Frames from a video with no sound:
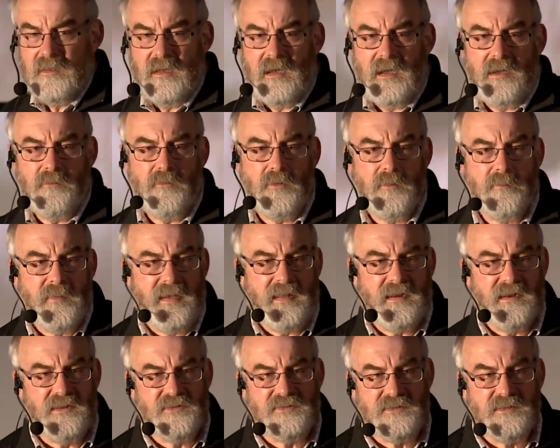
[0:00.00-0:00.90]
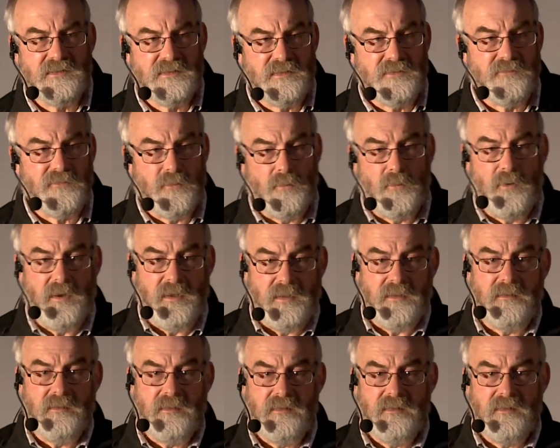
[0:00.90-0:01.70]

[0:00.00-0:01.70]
I will manage in a different way.